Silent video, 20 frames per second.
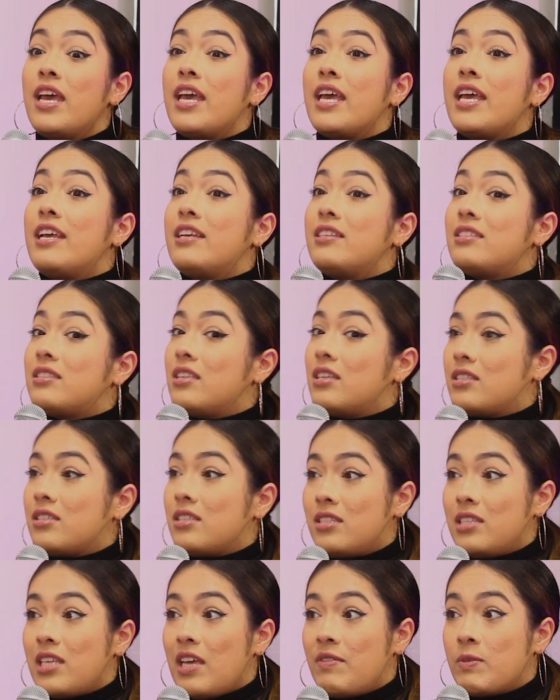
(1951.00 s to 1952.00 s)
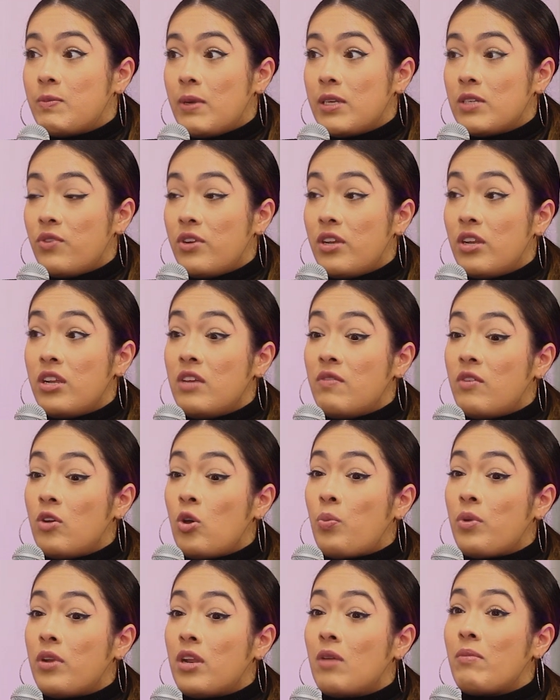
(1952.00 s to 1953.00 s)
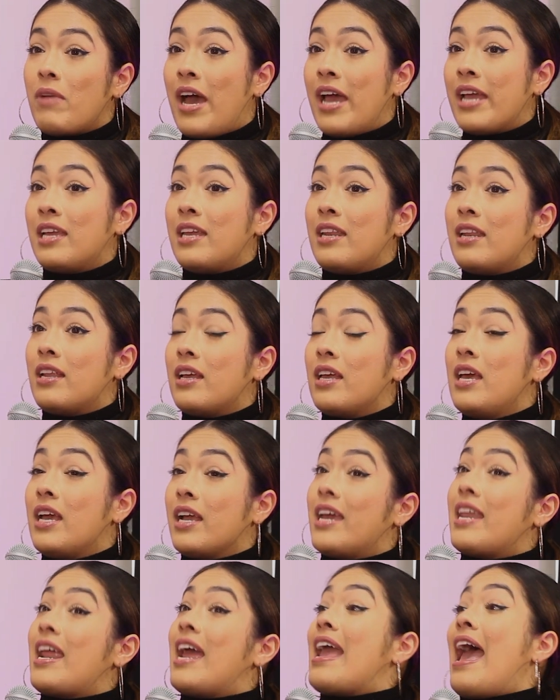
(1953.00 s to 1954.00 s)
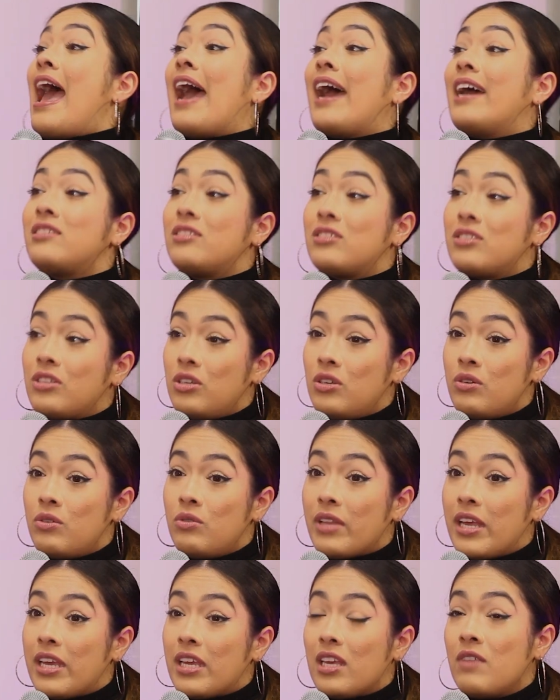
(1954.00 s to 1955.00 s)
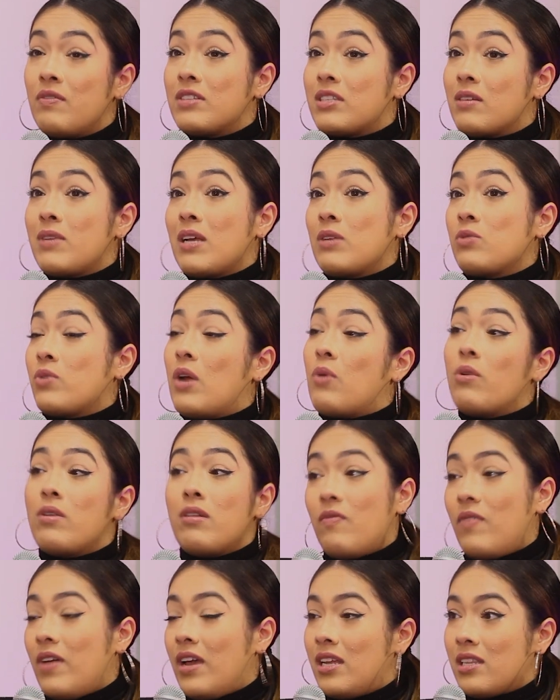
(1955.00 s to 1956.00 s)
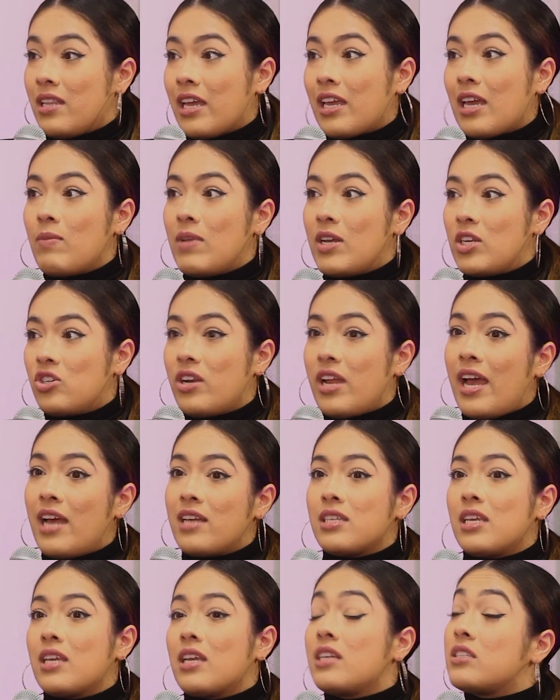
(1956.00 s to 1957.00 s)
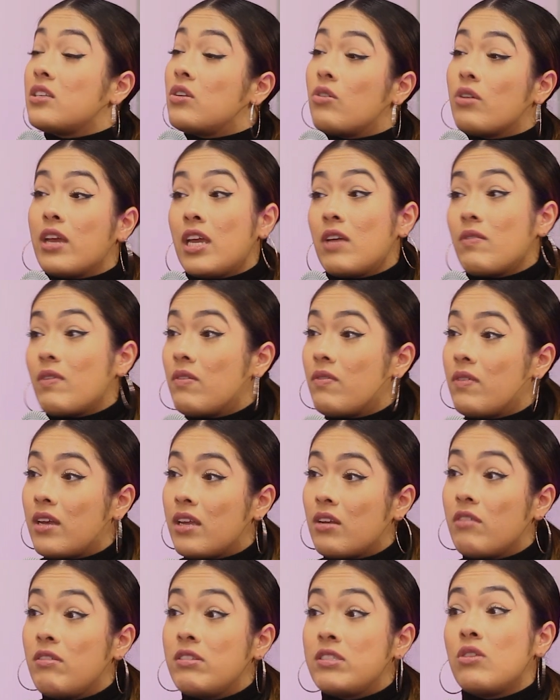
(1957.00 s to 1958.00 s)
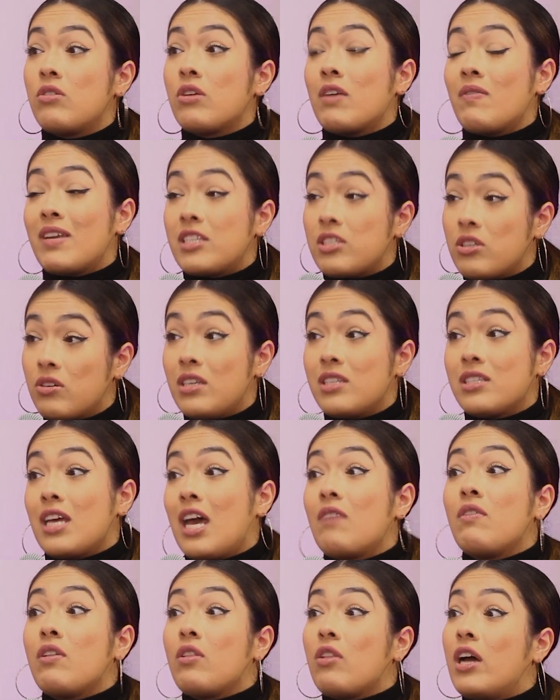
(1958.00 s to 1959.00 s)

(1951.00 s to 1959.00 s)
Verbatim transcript: Is this a safe space for you to even open up? I can can I ask you, like, even sometimes when I want to vent, like, I make sure to ask, like, is it okay if I vent, or is it okay if I tell you, because I have a lot